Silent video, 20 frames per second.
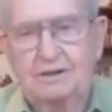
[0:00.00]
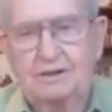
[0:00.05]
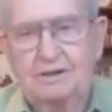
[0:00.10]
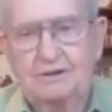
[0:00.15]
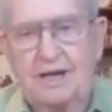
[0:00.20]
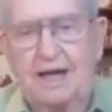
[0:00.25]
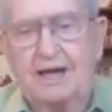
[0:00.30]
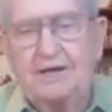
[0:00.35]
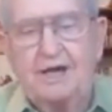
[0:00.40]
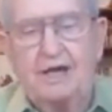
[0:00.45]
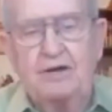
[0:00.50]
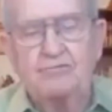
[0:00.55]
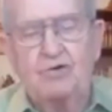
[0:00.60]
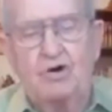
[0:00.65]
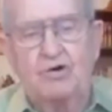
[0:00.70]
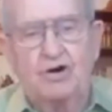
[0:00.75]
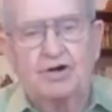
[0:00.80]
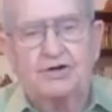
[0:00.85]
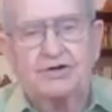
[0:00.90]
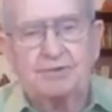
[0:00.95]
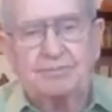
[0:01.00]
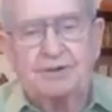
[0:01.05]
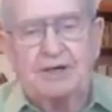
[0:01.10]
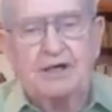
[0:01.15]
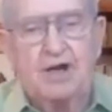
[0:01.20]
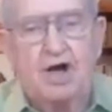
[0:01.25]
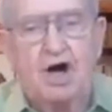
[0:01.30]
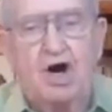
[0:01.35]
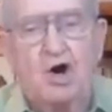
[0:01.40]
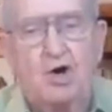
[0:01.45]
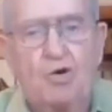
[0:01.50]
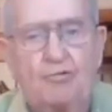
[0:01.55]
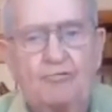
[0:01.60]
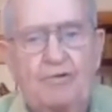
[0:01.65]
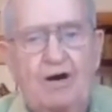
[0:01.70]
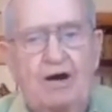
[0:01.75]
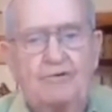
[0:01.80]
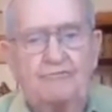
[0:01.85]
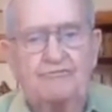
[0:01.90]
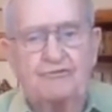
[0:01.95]
They didn't want it to be known,
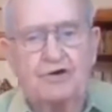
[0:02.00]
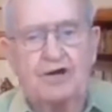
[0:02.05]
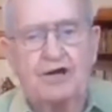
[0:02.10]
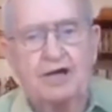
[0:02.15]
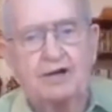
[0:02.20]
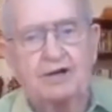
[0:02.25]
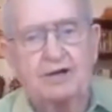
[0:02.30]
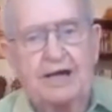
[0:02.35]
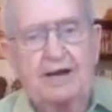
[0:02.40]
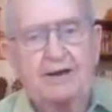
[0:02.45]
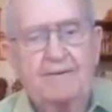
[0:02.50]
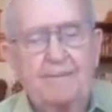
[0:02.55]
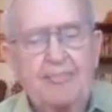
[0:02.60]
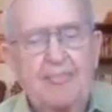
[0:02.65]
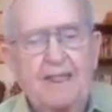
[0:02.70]
my friend, that